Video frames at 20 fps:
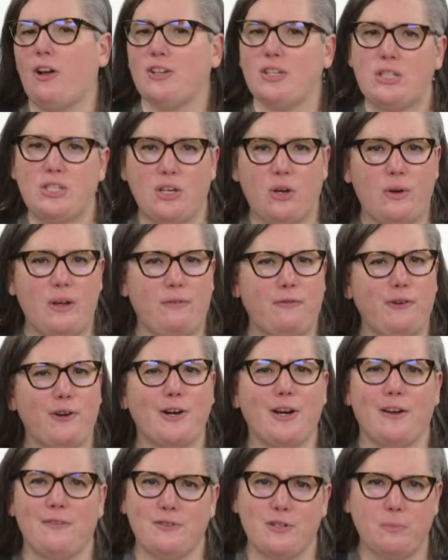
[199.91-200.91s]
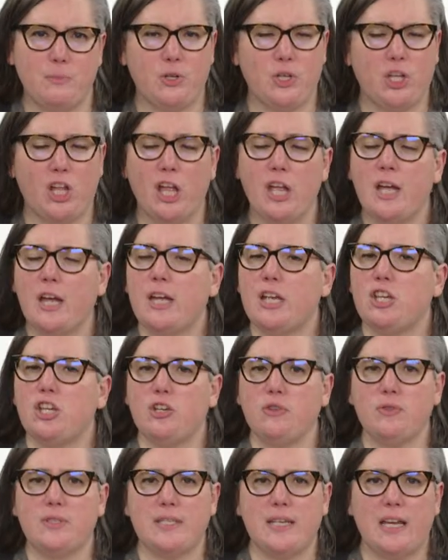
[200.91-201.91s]
Also, if you're comfortable
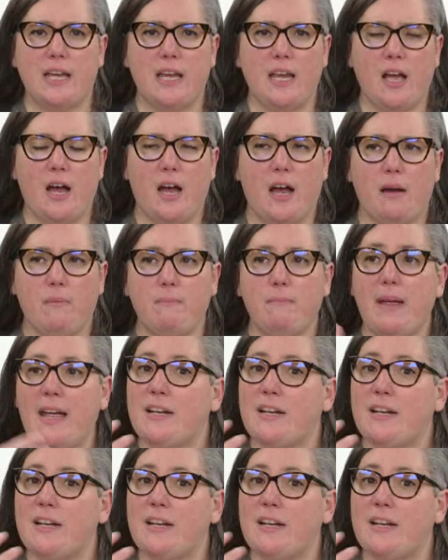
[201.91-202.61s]
using um,